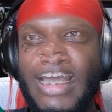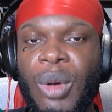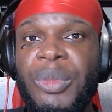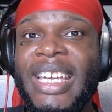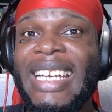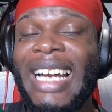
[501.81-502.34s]
And
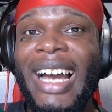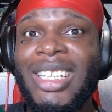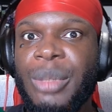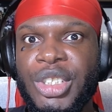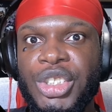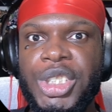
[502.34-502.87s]
when we get
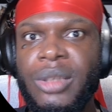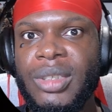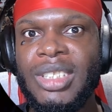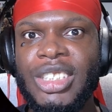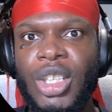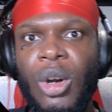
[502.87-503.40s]
item
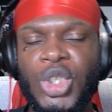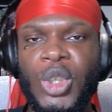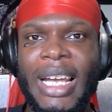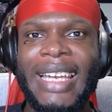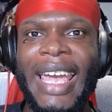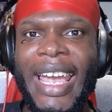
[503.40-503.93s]
insurance, it's also
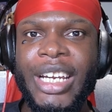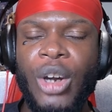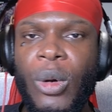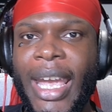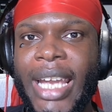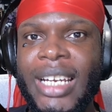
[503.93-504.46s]
like, hey,
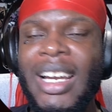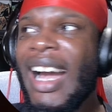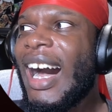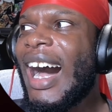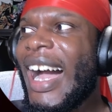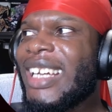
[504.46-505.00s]
okay,
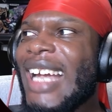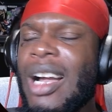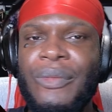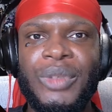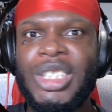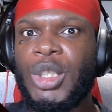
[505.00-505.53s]
I
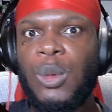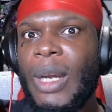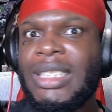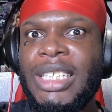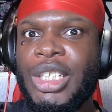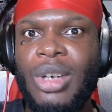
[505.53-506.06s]
have 20